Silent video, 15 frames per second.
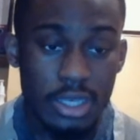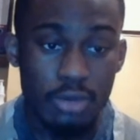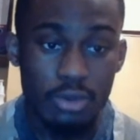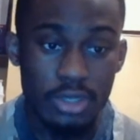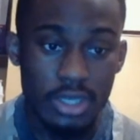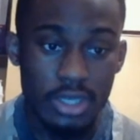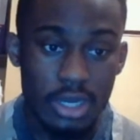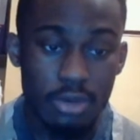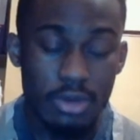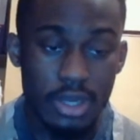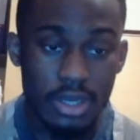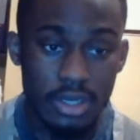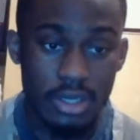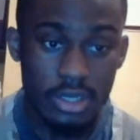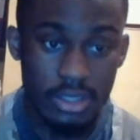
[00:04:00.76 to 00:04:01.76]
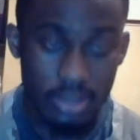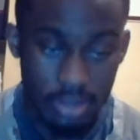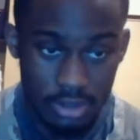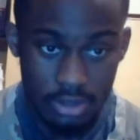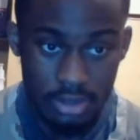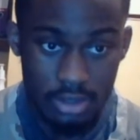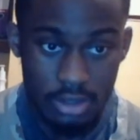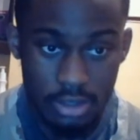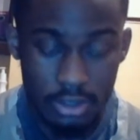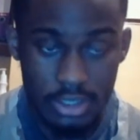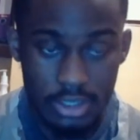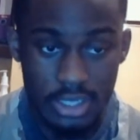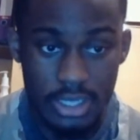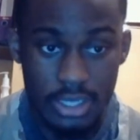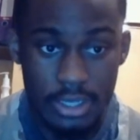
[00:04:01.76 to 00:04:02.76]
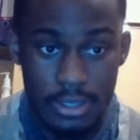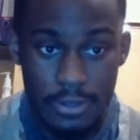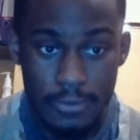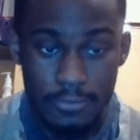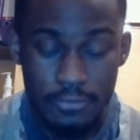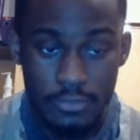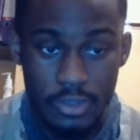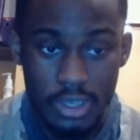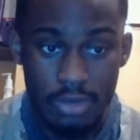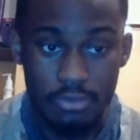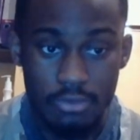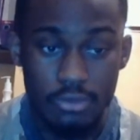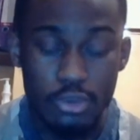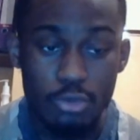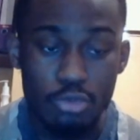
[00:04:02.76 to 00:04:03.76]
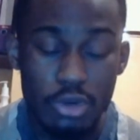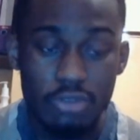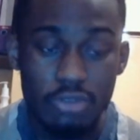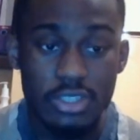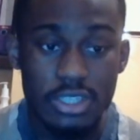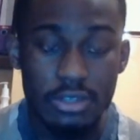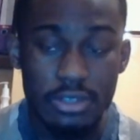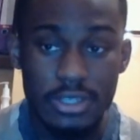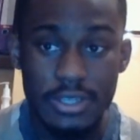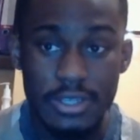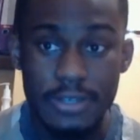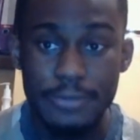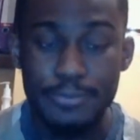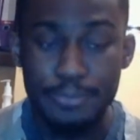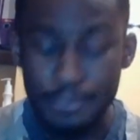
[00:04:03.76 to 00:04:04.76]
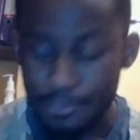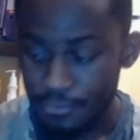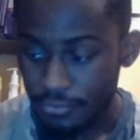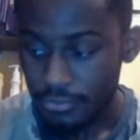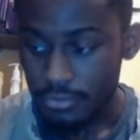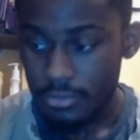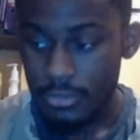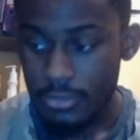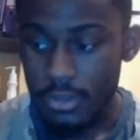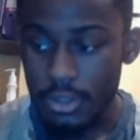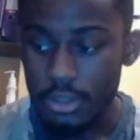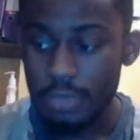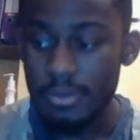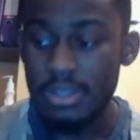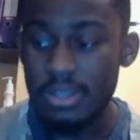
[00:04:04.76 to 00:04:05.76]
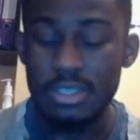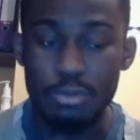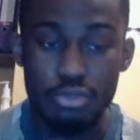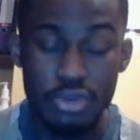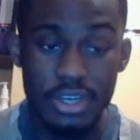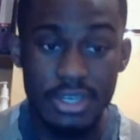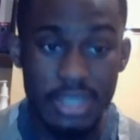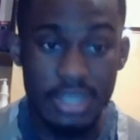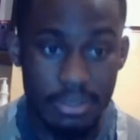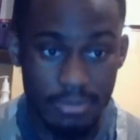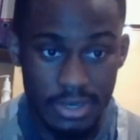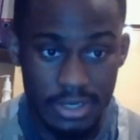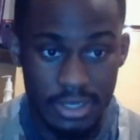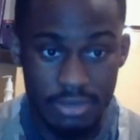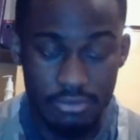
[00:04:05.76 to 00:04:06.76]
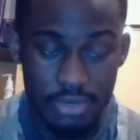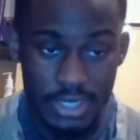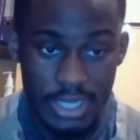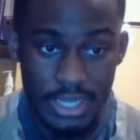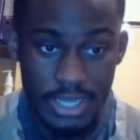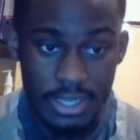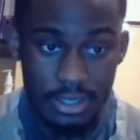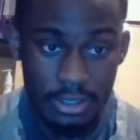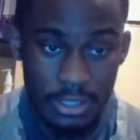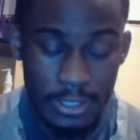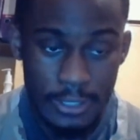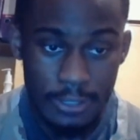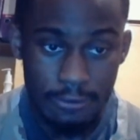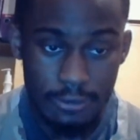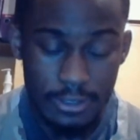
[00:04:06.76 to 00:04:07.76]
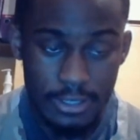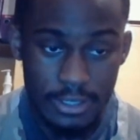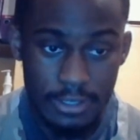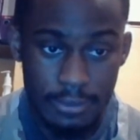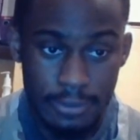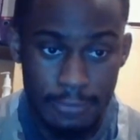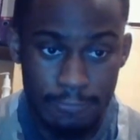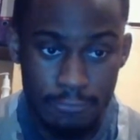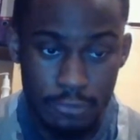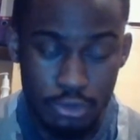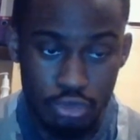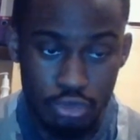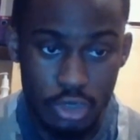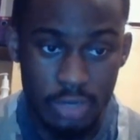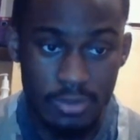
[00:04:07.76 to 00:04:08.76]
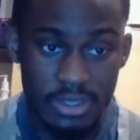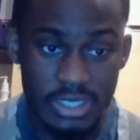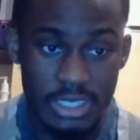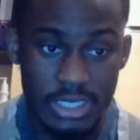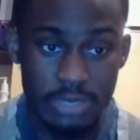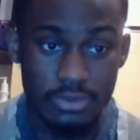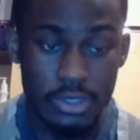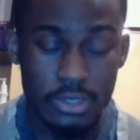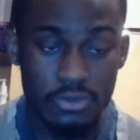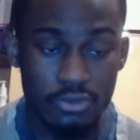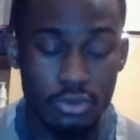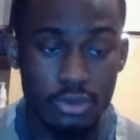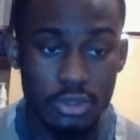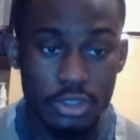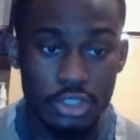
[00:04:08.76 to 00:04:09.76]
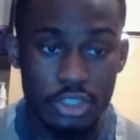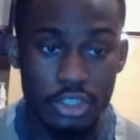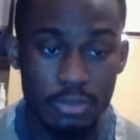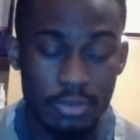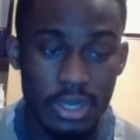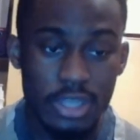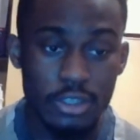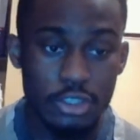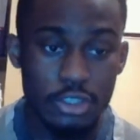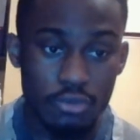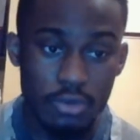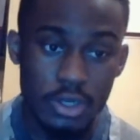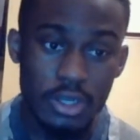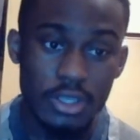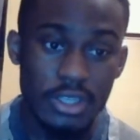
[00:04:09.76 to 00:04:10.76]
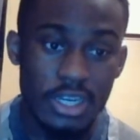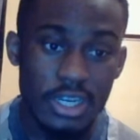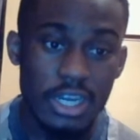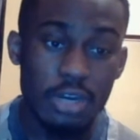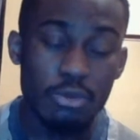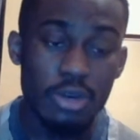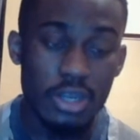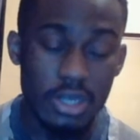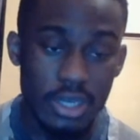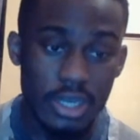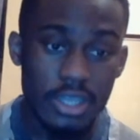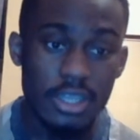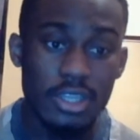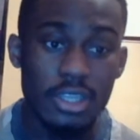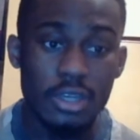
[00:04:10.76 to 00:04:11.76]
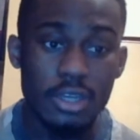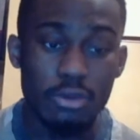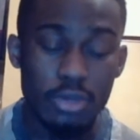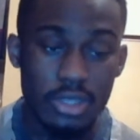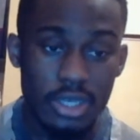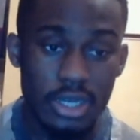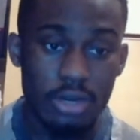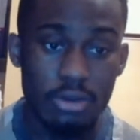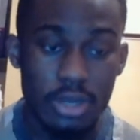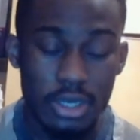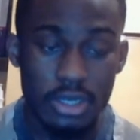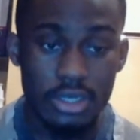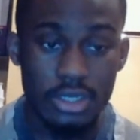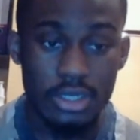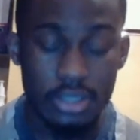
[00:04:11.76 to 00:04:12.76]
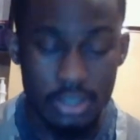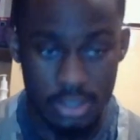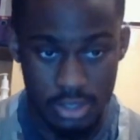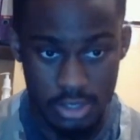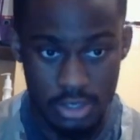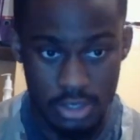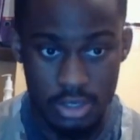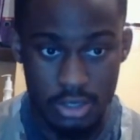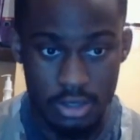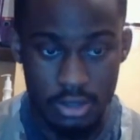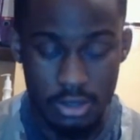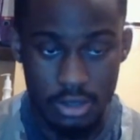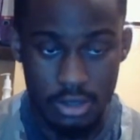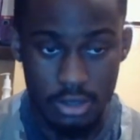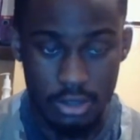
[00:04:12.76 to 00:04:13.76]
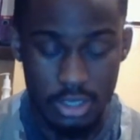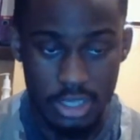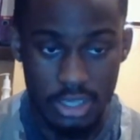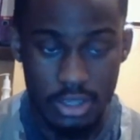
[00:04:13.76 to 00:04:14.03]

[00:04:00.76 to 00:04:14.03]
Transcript: from that singular power source that singular power the most high came the blueprint down to Yahushua, down to the angels, down to the prophets and the men of the Lord. And we are made in his image, okay?